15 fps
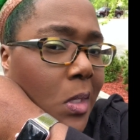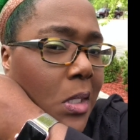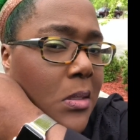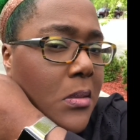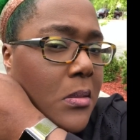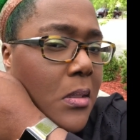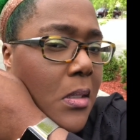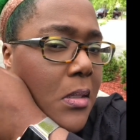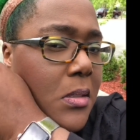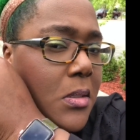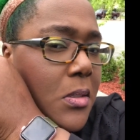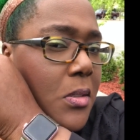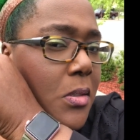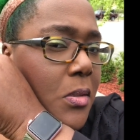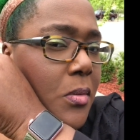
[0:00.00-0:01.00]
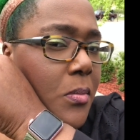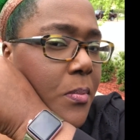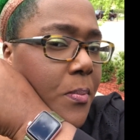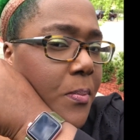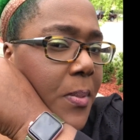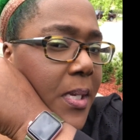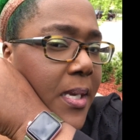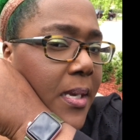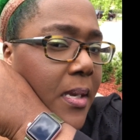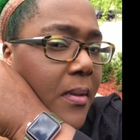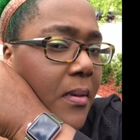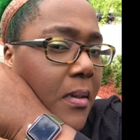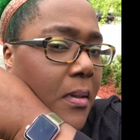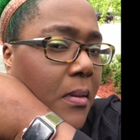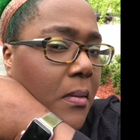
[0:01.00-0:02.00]
it's not too
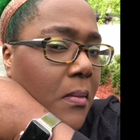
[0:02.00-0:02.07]
bad.